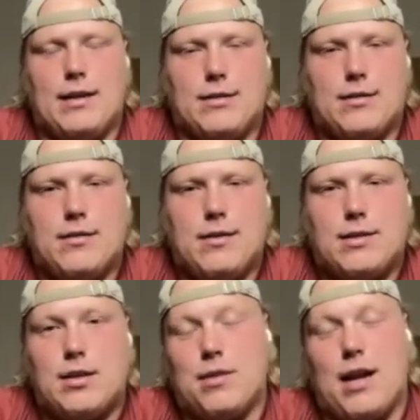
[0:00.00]
and
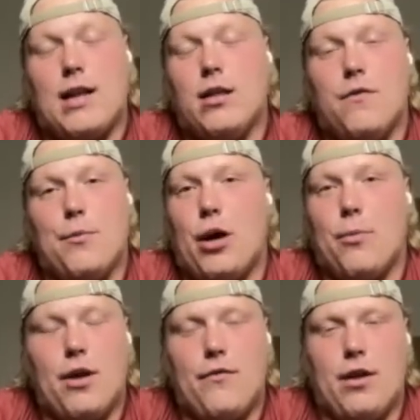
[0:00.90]
that's something I love
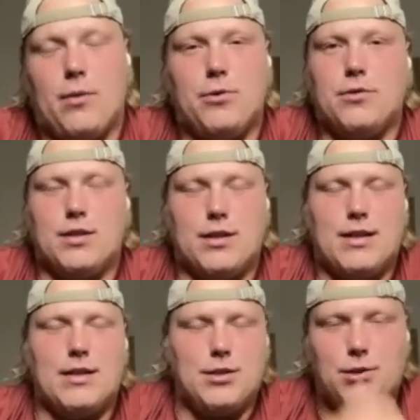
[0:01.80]
about Brent Venables and
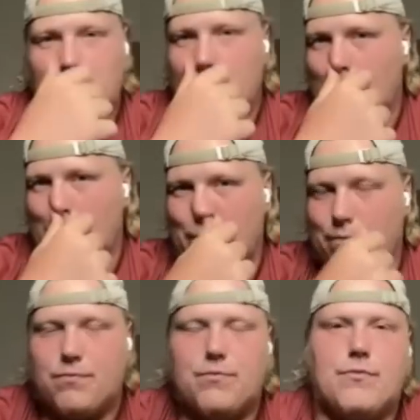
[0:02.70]
his new